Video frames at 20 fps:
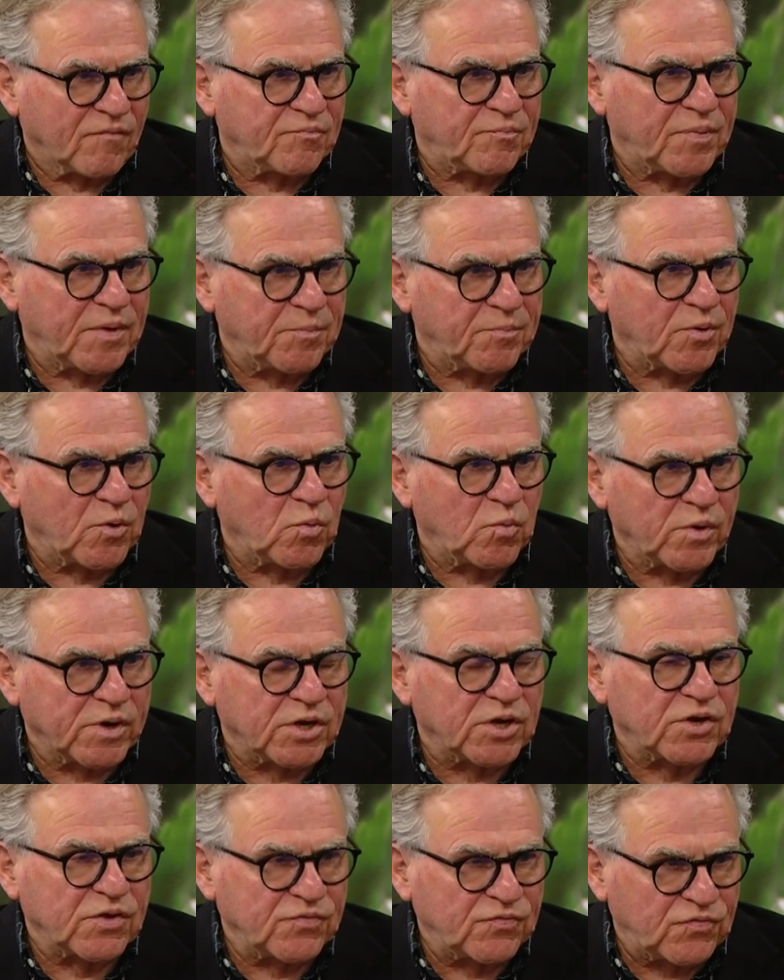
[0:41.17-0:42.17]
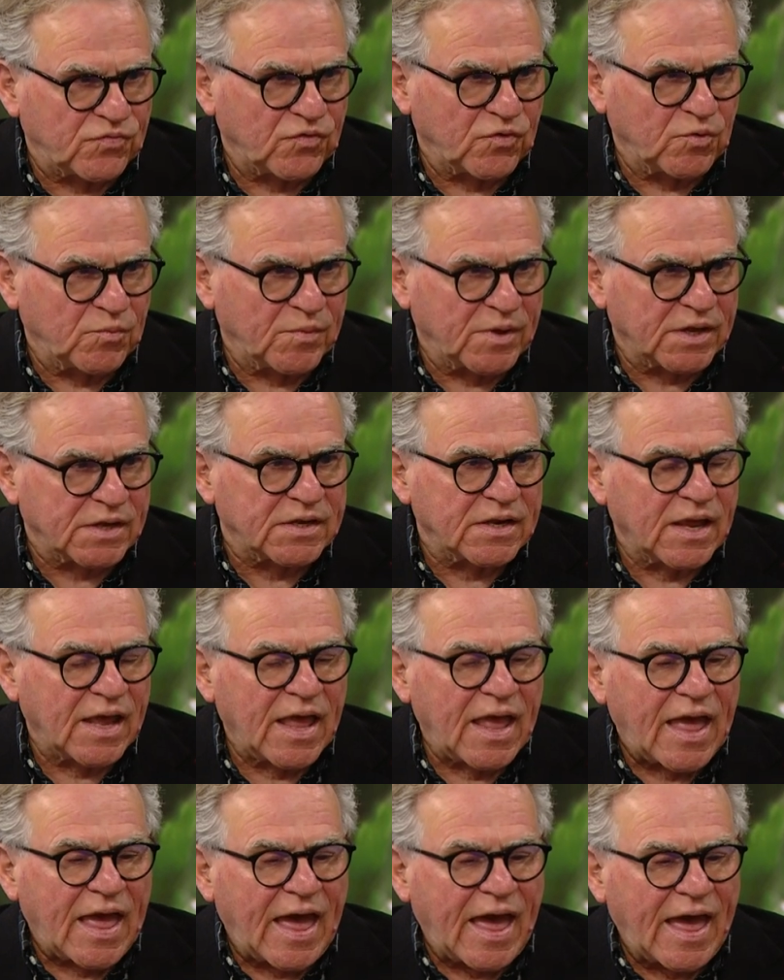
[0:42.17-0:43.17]
Mm-hmm. People would consume it
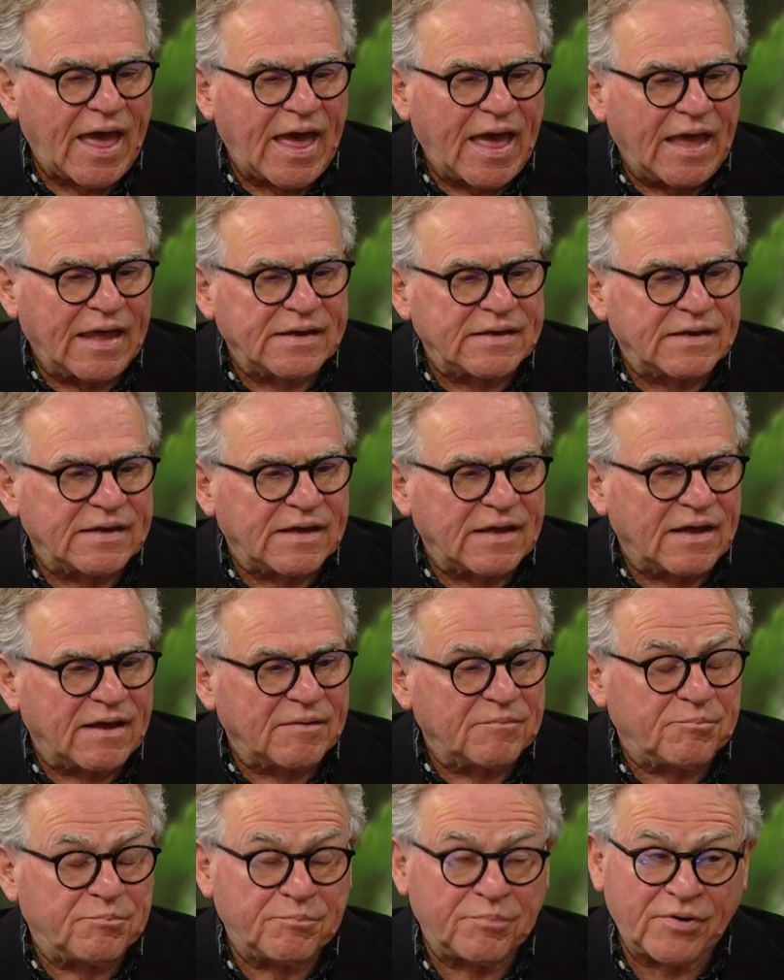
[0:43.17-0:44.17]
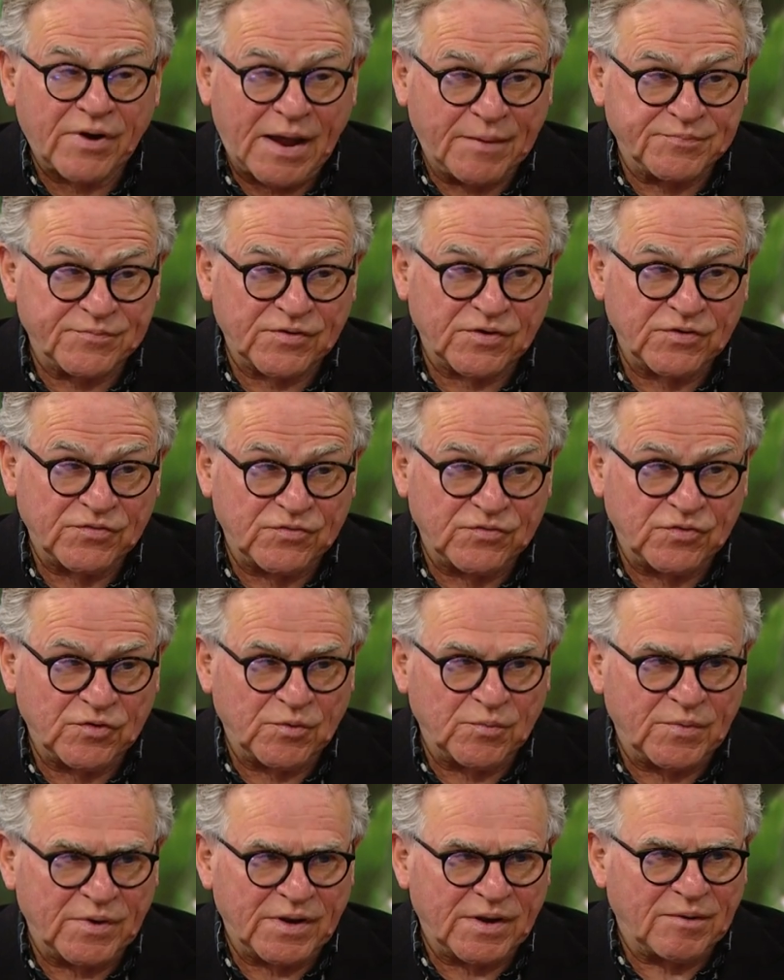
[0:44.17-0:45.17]
and uh, perhaps
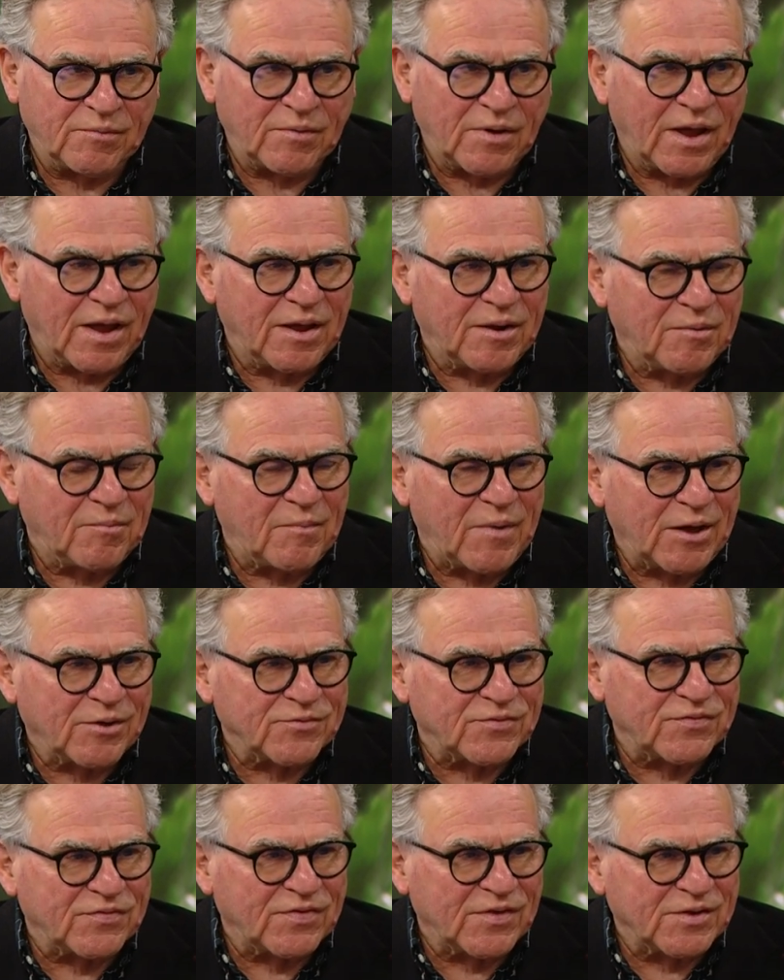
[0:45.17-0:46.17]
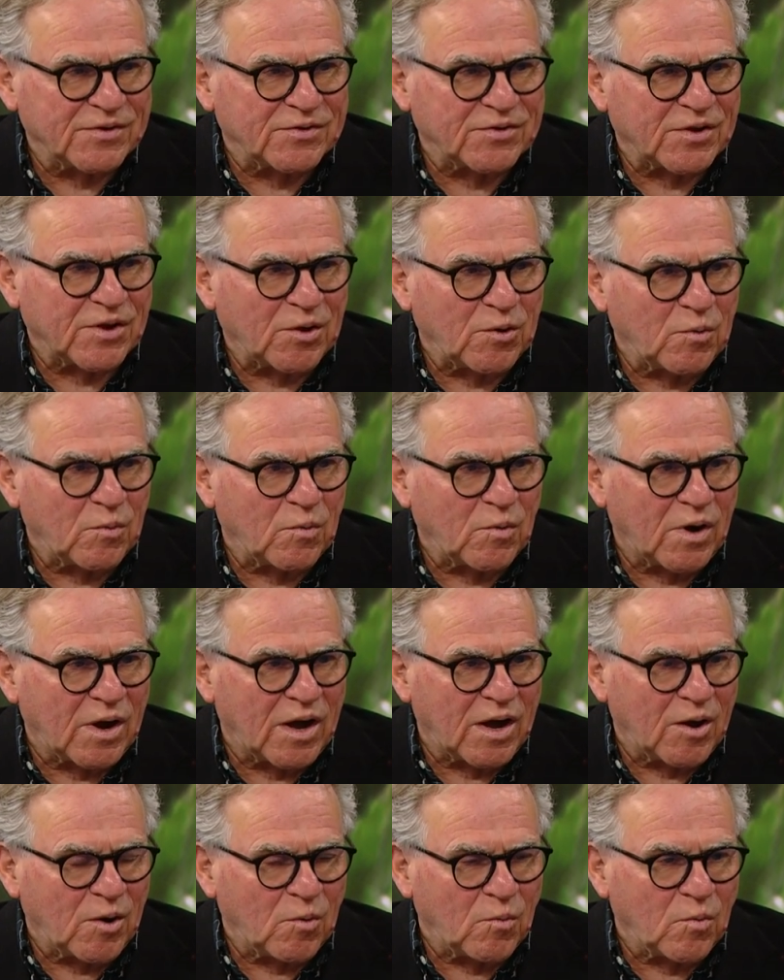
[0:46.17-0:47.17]
consume it in, in amounts that uh,
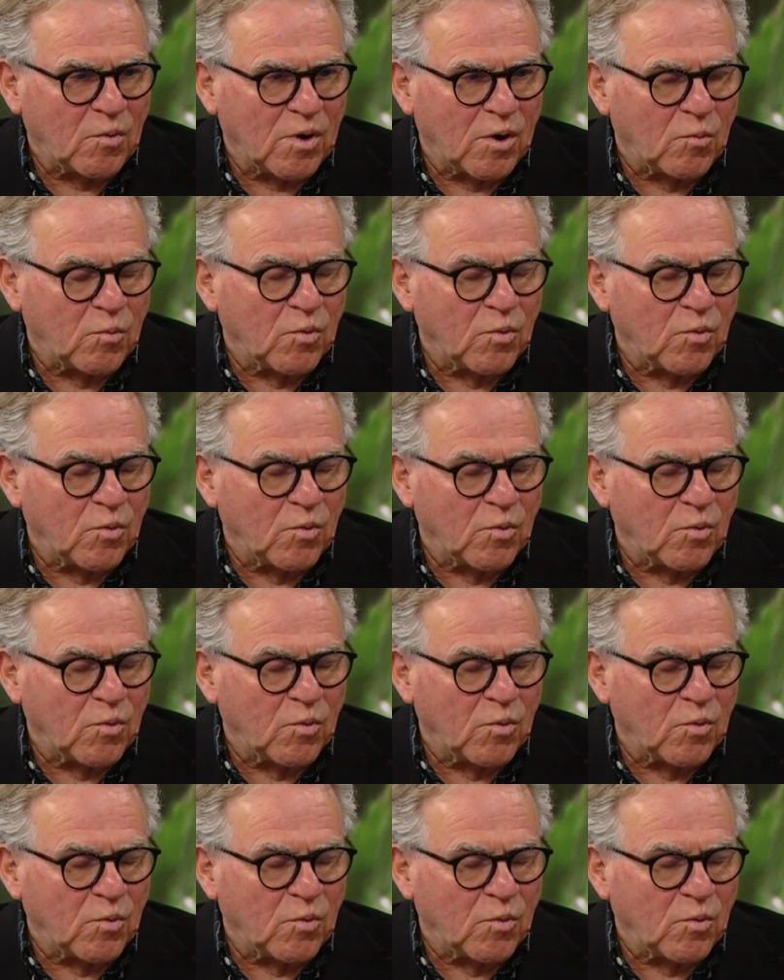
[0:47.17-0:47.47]
uh,